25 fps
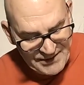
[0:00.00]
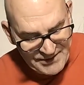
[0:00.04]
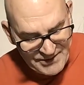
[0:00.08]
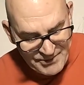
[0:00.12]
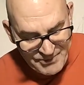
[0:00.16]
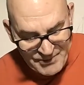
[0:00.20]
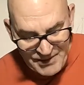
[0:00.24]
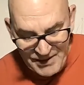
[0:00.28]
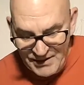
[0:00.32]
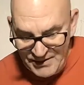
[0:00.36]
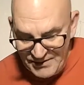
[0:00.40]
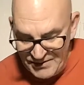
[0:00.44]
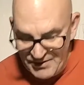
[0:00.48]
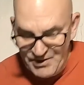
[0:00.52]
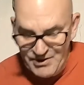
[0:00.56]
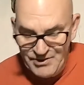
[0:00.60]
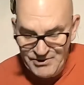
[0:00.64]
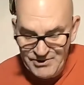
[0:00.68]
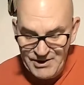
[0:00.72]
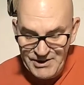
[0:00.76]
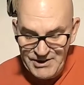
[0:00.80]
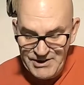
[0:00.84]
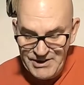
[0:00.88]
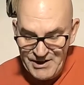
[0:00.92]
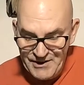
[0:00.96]
To me,
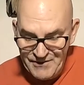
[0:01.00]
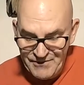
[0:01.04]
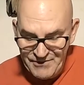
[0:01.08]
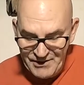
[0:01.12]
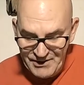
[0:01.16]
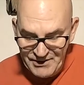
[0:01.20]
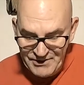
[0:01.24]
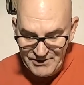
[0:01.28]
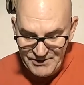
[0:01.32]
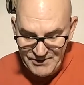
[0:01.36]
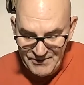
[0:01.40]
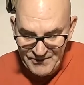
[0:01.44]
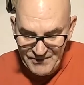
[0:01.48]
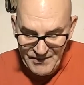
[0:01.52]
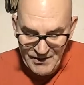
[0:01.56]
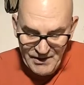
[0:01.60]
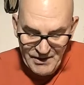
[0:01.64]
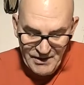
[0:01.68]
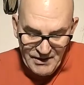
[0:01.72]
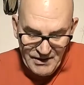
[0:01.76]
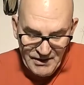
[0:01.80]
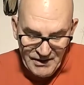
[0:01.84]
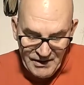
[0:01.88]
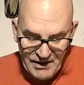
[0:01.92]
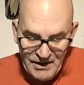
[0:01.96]
there's a difference.
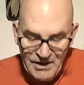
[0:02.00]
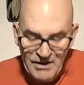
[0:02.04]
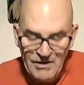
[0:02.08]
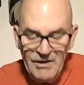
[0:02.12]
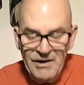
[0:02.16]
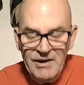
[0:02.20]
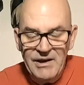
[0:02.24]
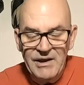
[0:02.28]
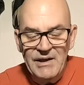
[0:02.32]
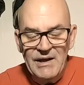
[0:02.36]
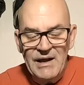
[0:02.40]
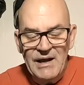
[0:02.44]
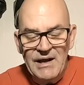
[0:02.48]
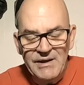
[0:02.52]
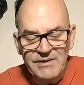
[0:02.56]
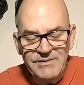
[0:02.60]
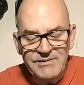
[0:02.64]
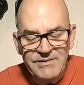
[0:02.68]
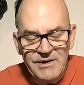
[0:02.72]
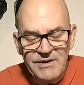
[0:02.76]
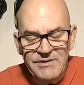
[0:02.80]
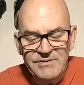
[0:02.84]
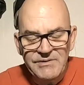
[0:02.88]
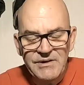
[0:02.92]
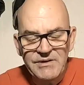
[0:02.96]
You know, and like I
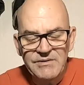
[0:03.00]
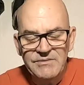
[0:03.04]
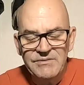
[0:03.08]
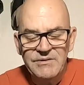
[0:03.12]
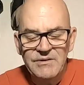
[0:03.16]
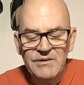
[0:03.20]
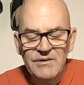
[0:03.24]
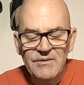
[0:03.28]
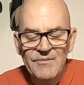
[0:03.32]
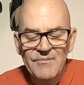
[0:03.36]
said, these